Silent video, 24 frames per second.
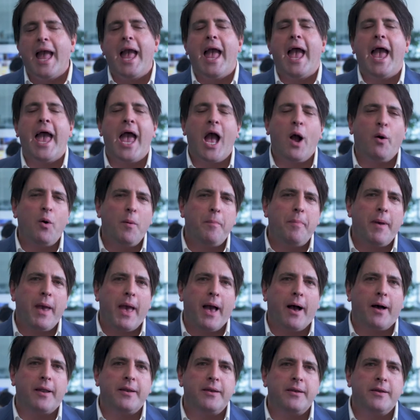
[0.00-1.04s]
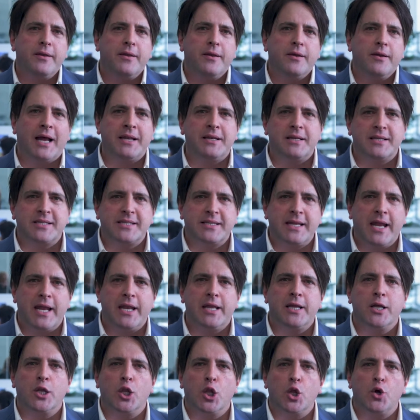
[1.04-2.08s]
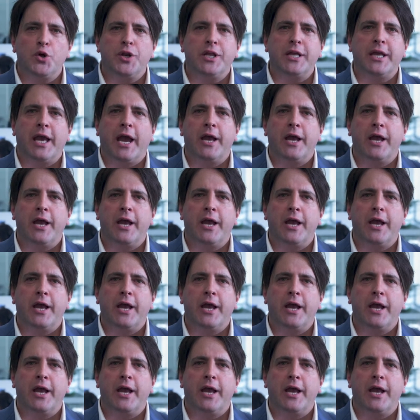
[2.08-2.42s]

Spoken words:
How about understanding and learning